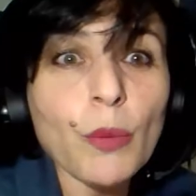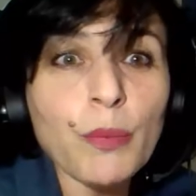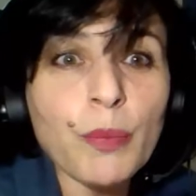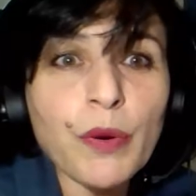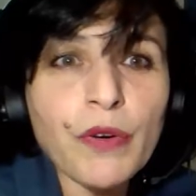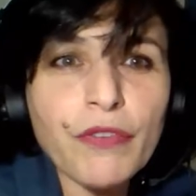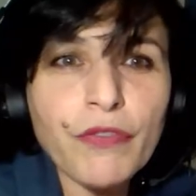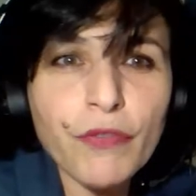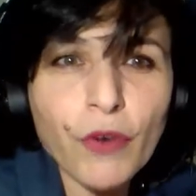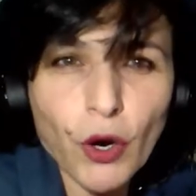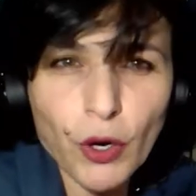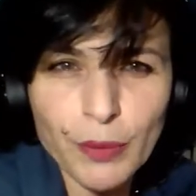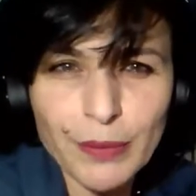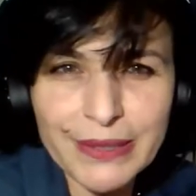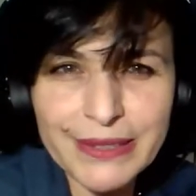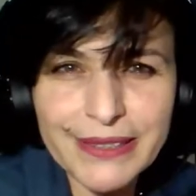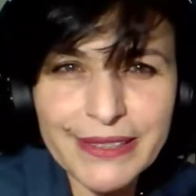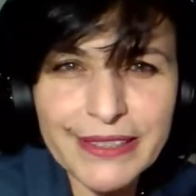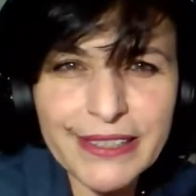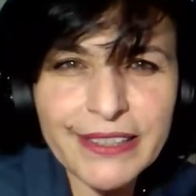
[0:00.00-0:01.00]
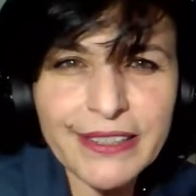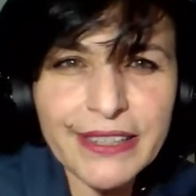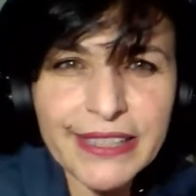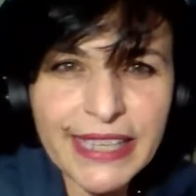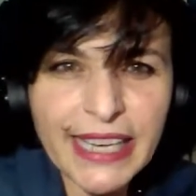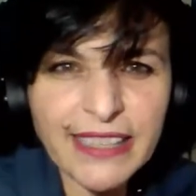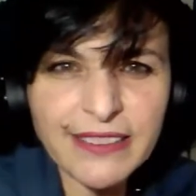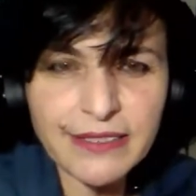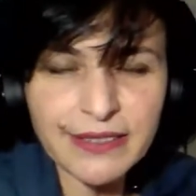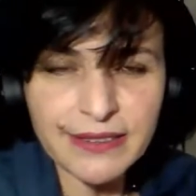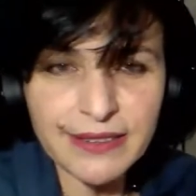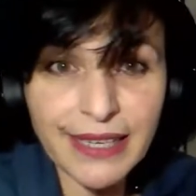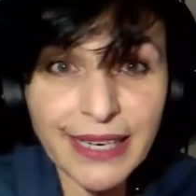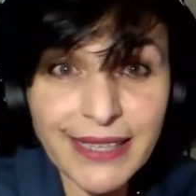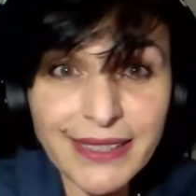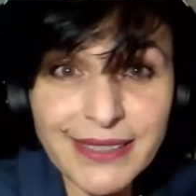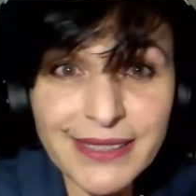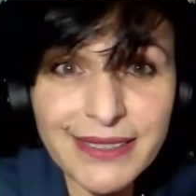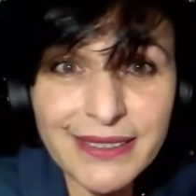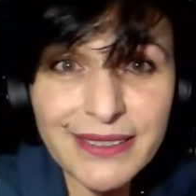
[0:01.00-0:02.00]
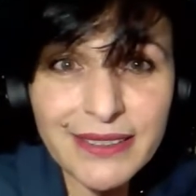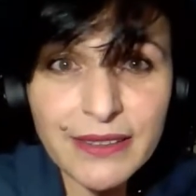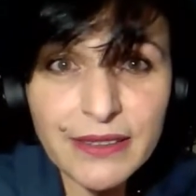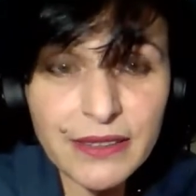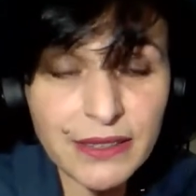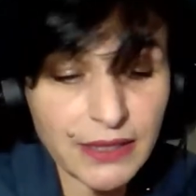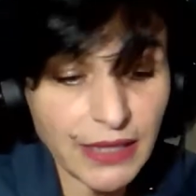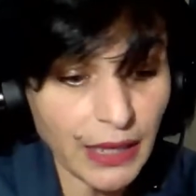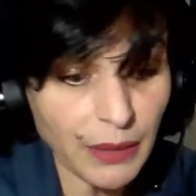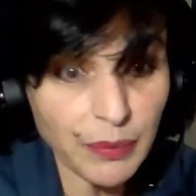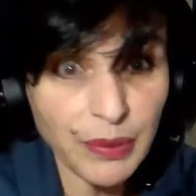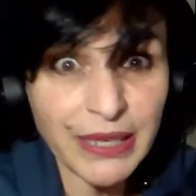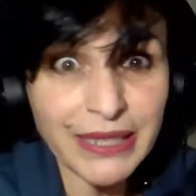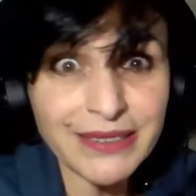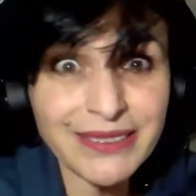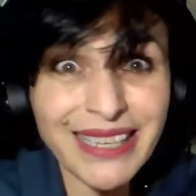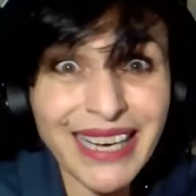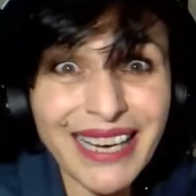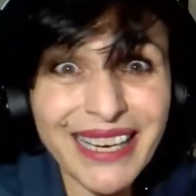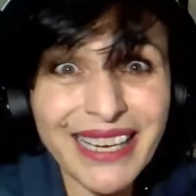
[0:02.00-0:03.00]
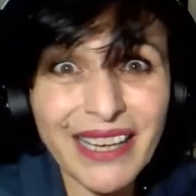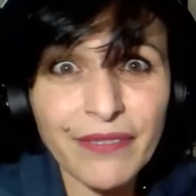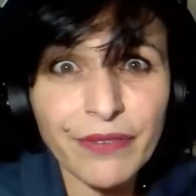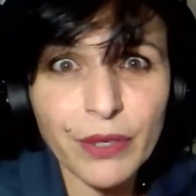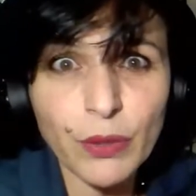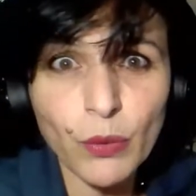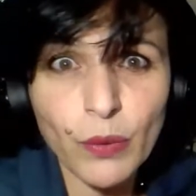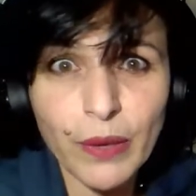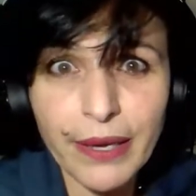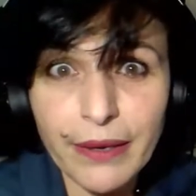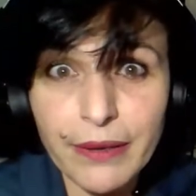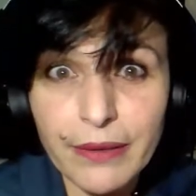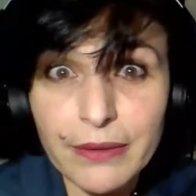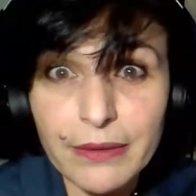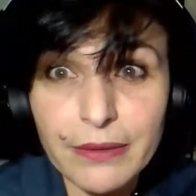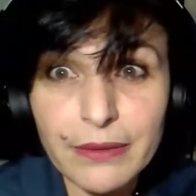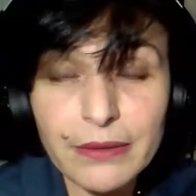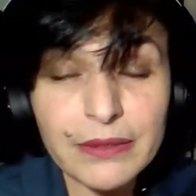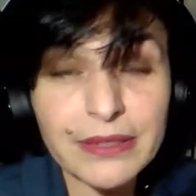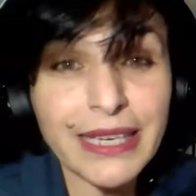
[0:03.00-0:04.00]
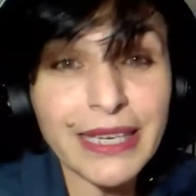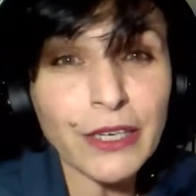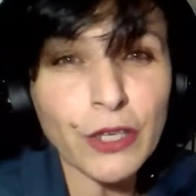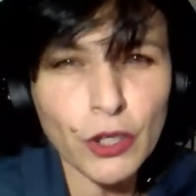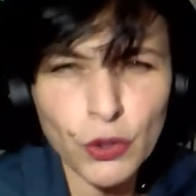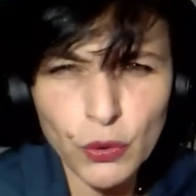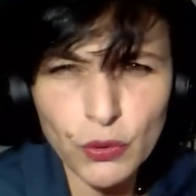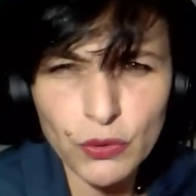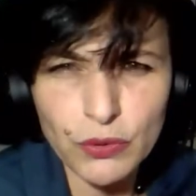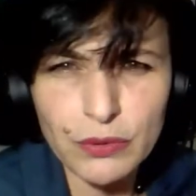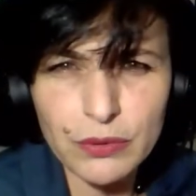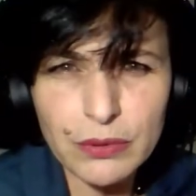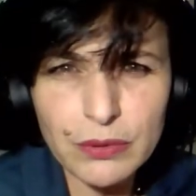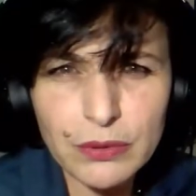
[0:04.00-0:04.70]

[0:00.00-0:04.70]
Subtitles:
Performance create trust. Cyber attack everywhere. Take a look.